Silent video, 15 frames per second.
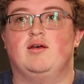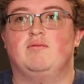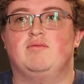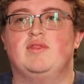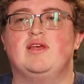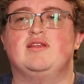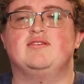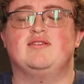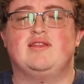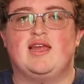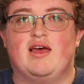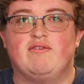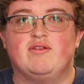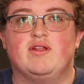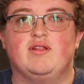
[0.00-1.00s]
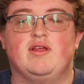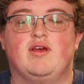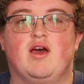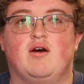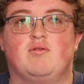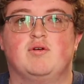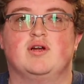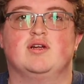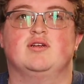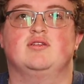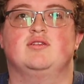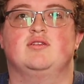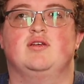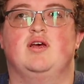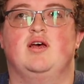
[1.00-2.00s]
Things definitely got
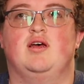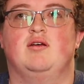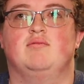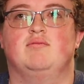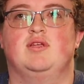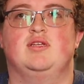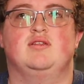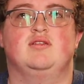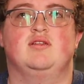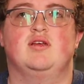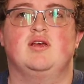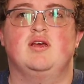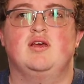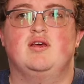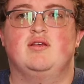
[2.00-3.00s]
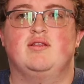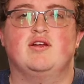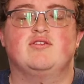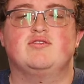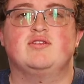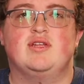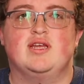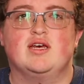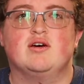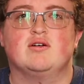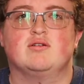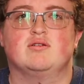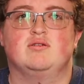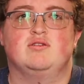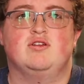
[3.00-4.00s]
worse, and they're
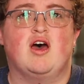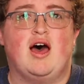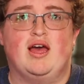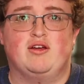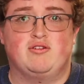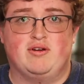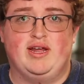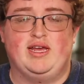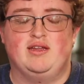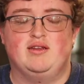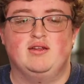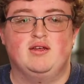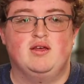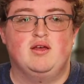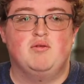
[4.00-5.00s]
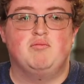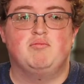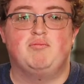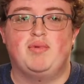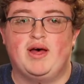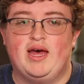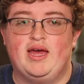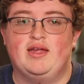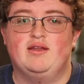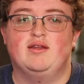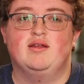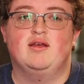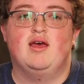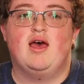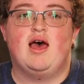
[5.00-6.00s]
still not great. But
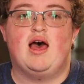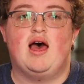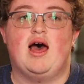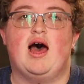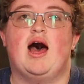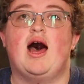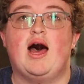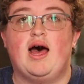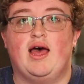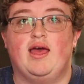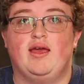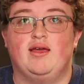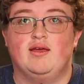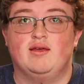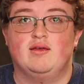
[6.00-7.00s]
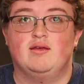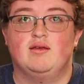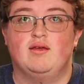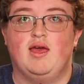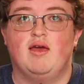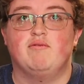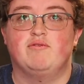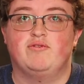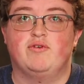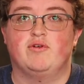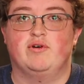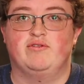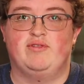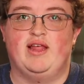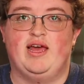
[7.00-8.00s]
I am full
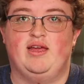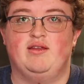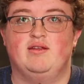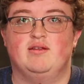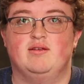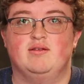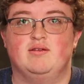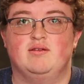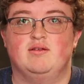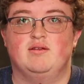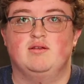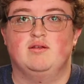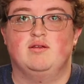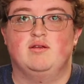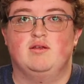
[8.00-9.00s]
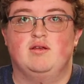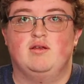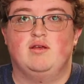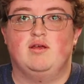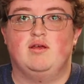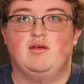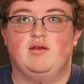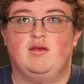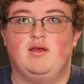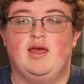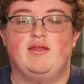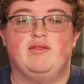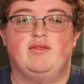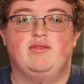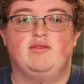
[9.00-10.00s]
of light.
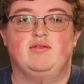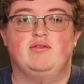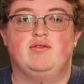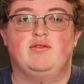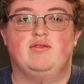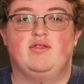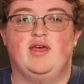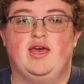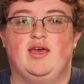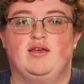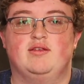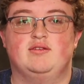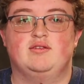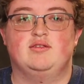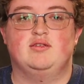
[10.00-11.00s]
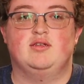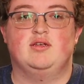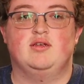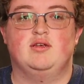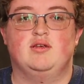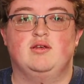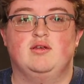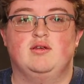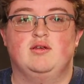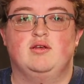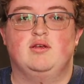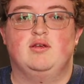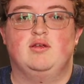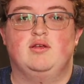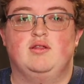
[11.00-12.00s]
And this
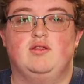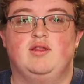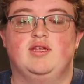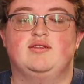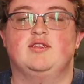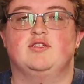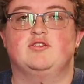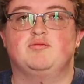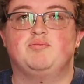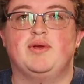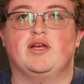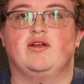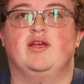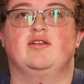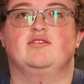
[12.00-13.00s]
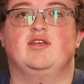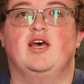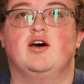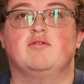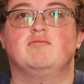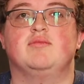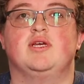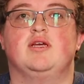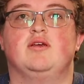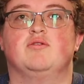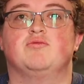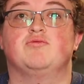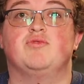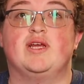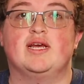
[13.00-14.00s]
experience helped me
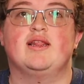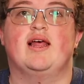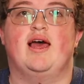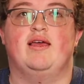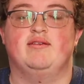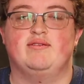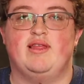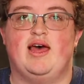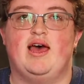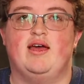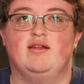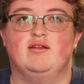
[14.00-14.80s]
realize that.